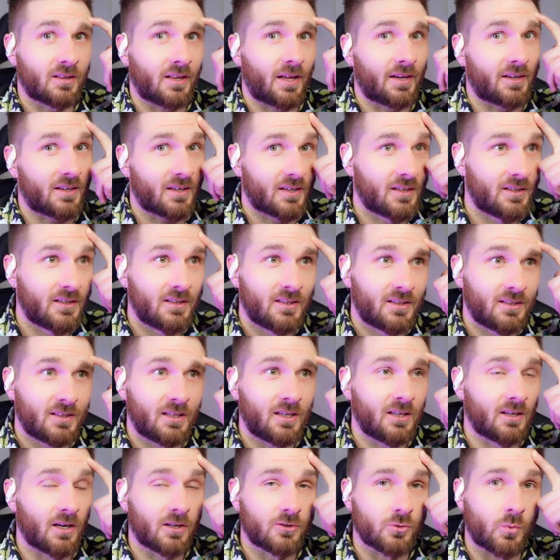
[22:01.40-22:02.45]
like,
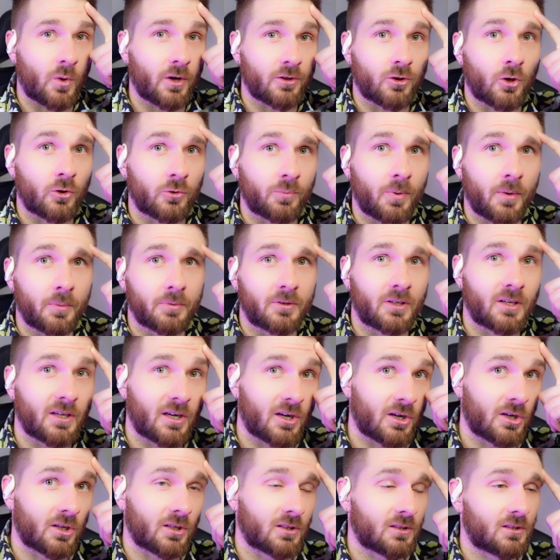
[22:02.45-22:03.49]
he doesn't want those people to get
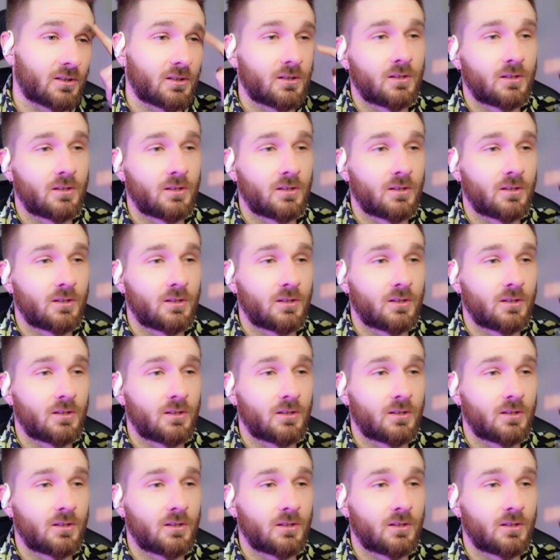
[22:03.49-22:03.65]
hurt.